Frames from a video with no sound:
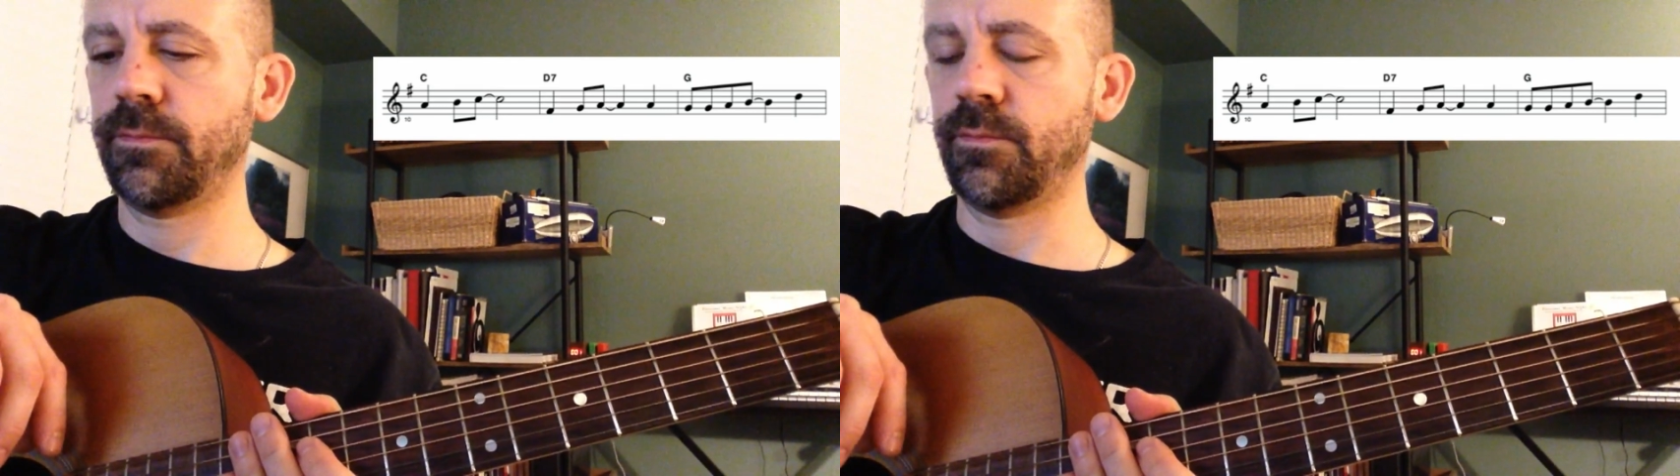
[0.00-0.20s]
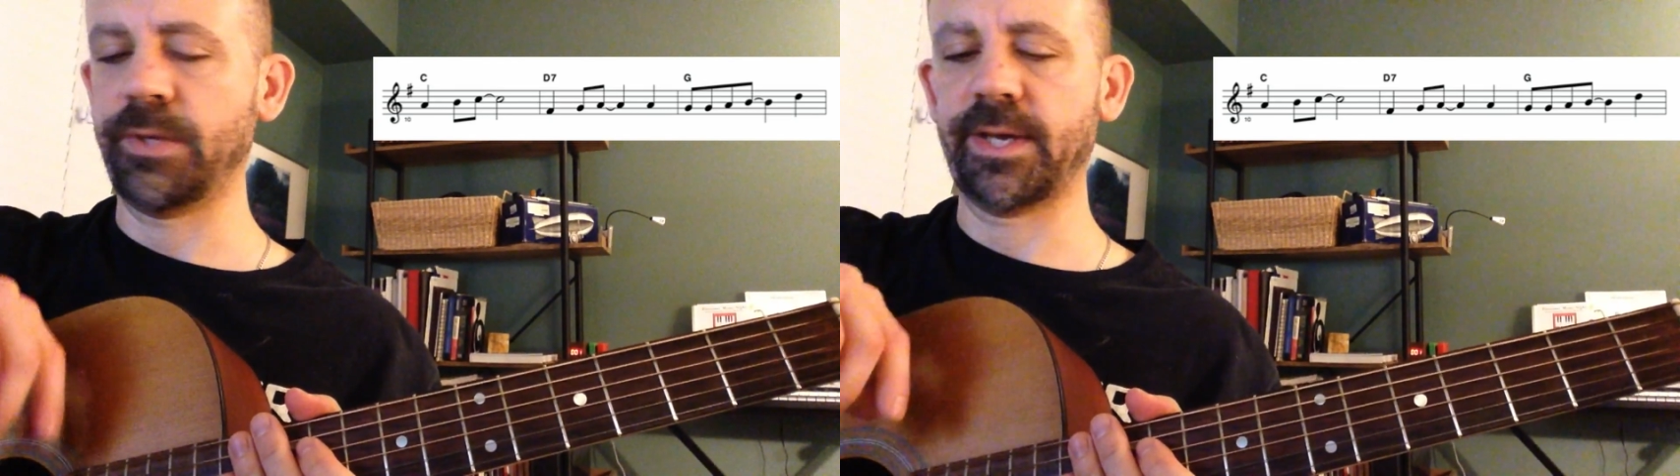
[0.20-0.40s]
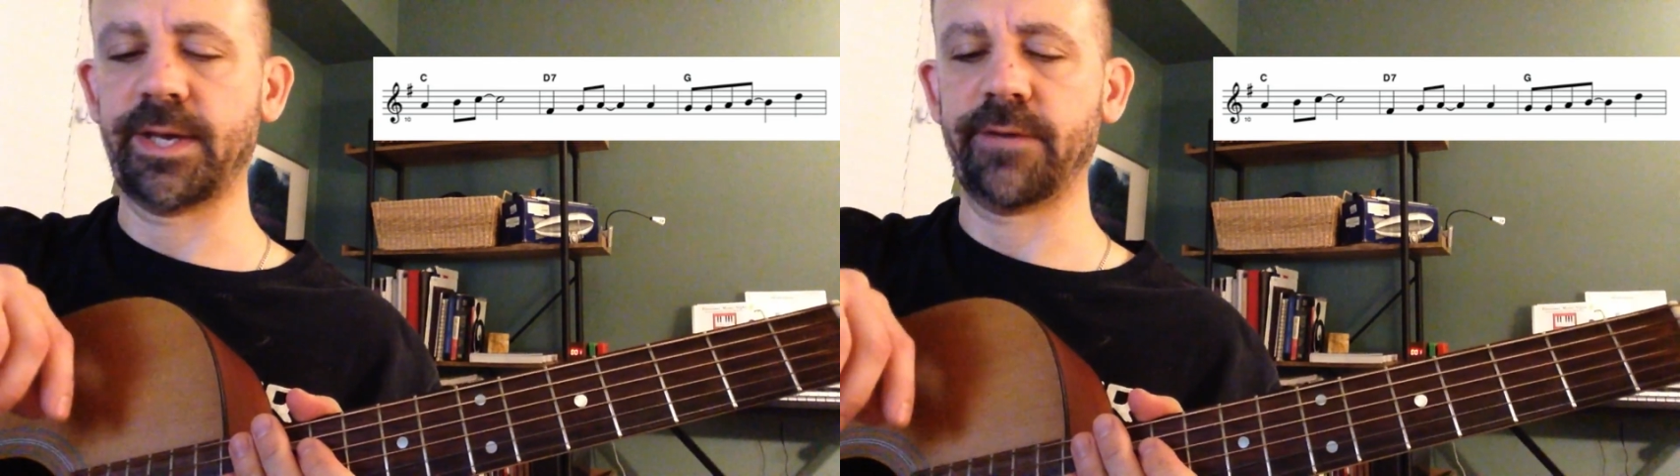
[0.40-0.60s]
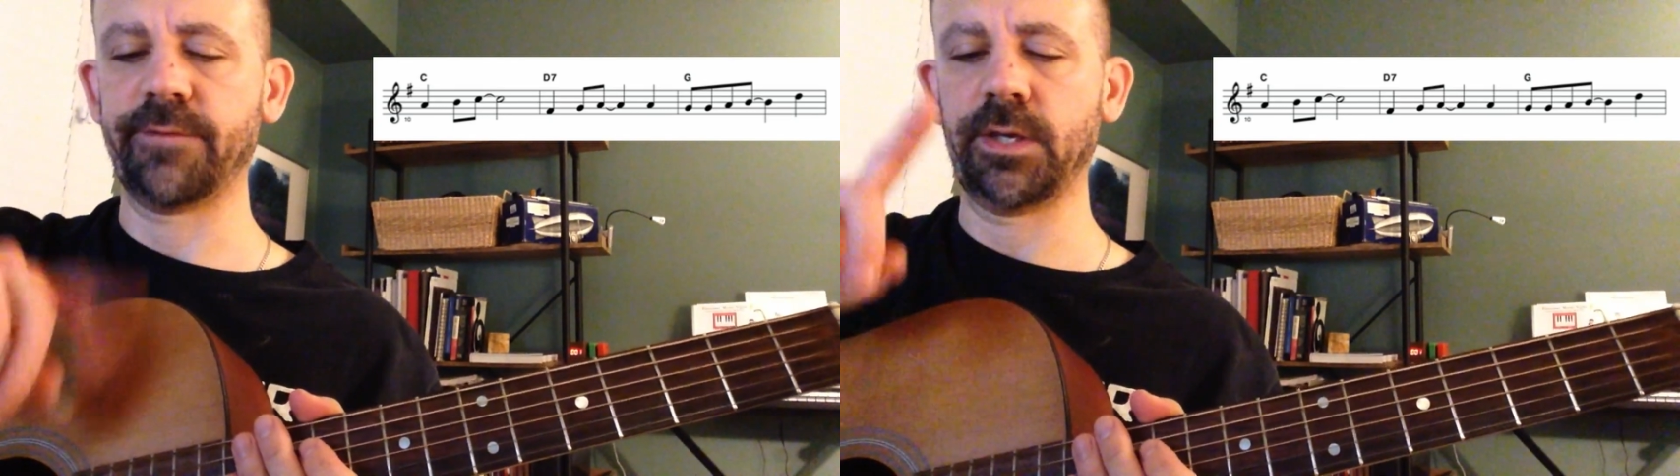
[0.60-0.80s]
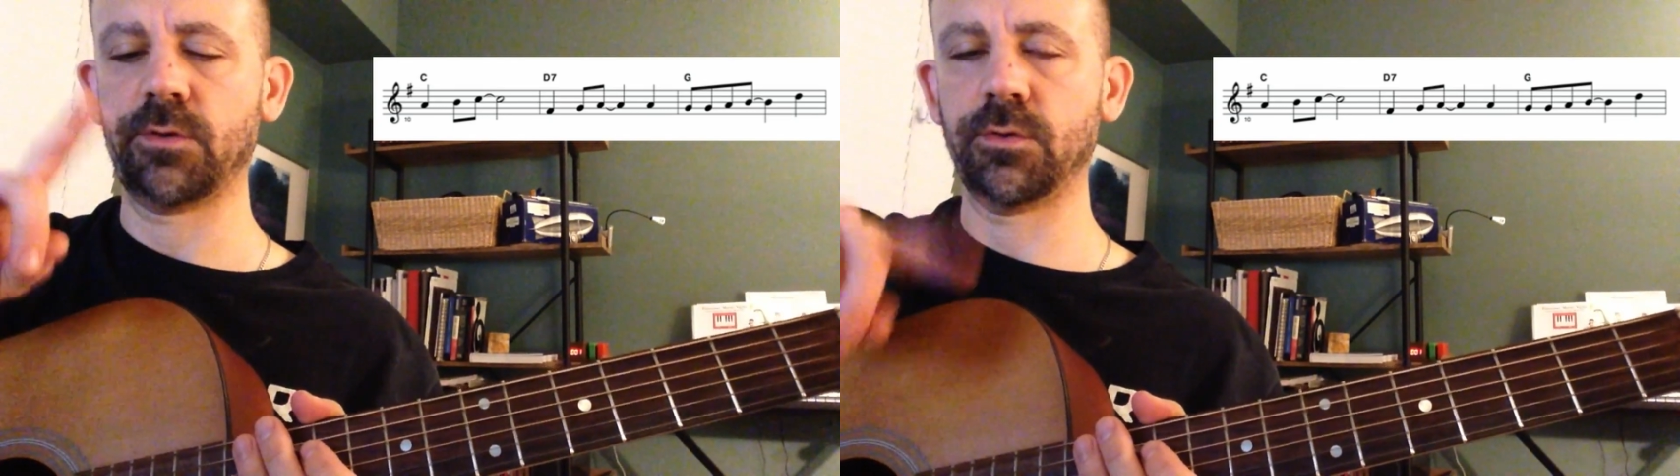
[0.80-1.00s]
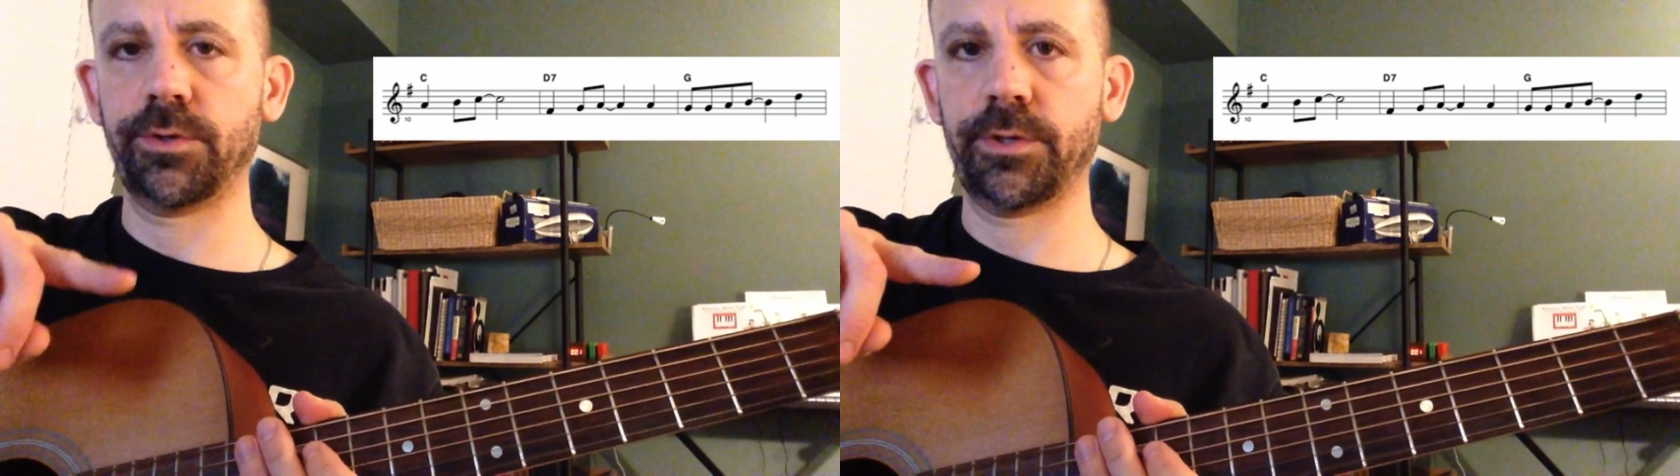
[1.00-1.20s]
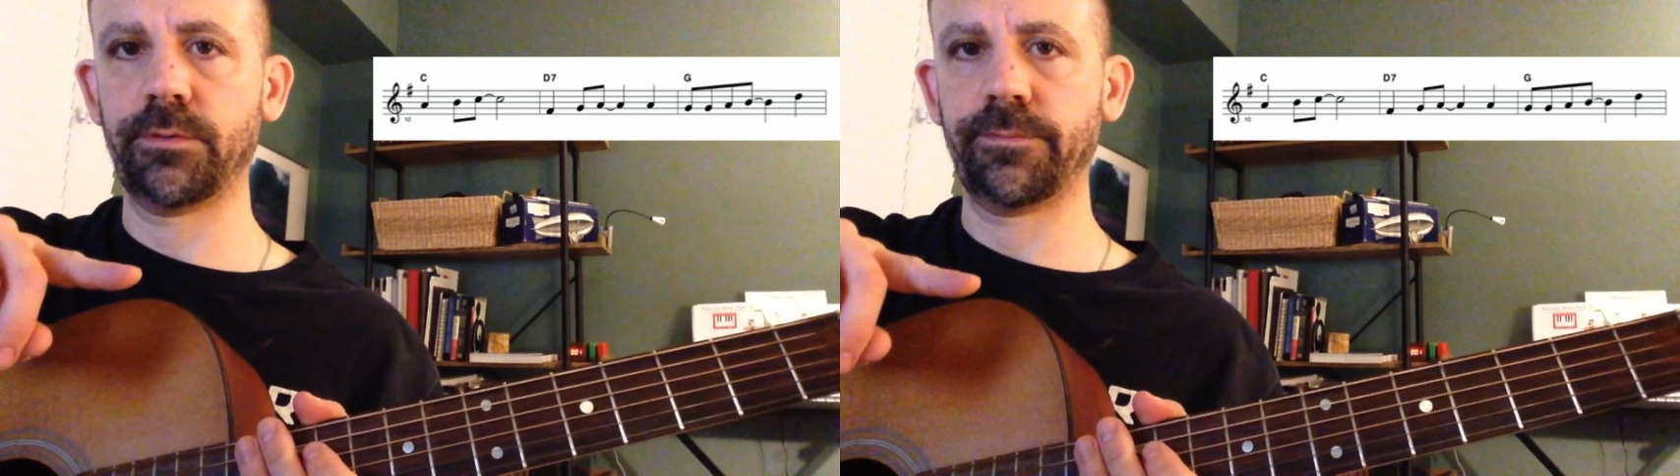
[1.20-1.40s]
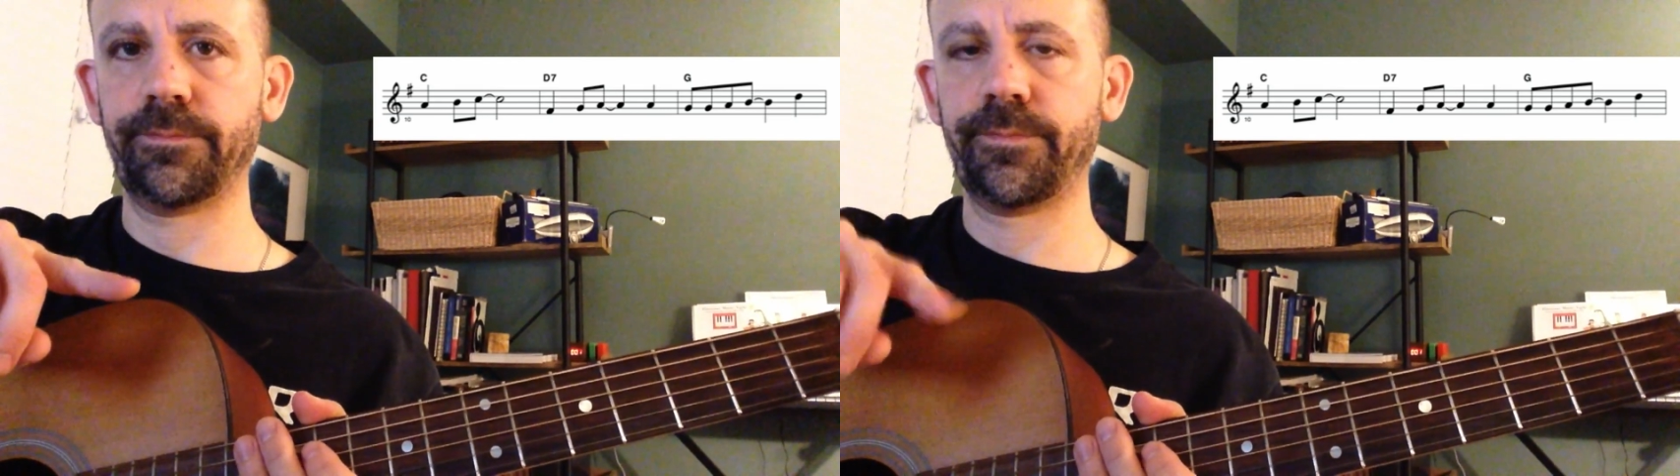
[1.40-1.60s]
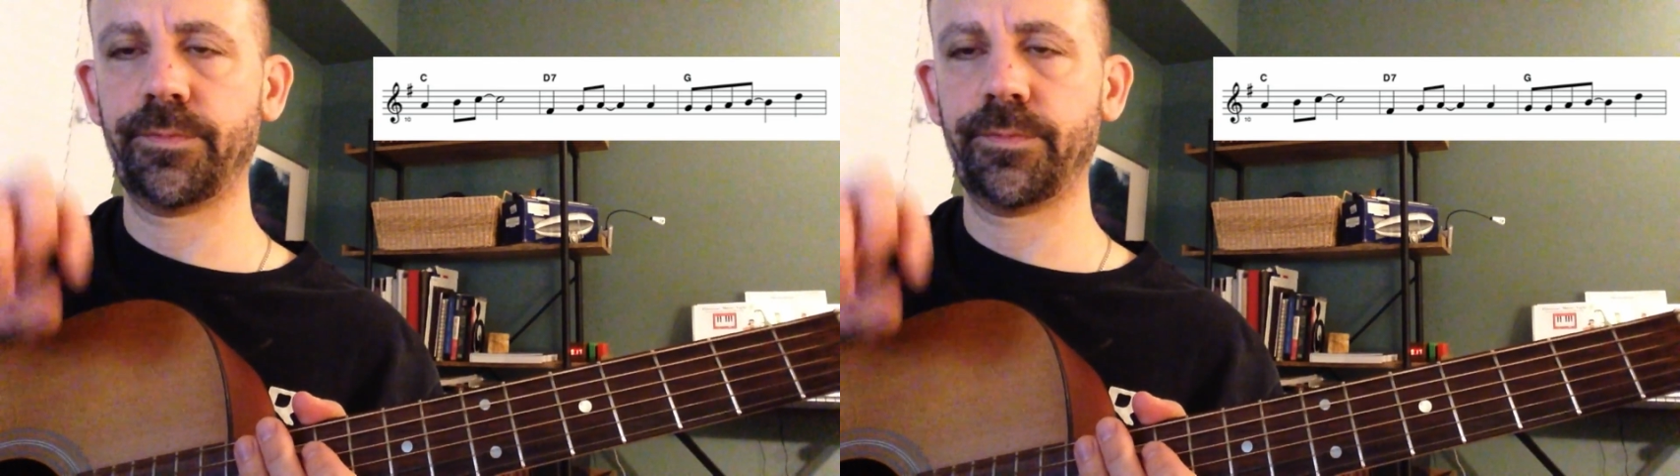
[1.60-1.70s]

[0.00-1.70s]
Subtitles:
we have a quarter note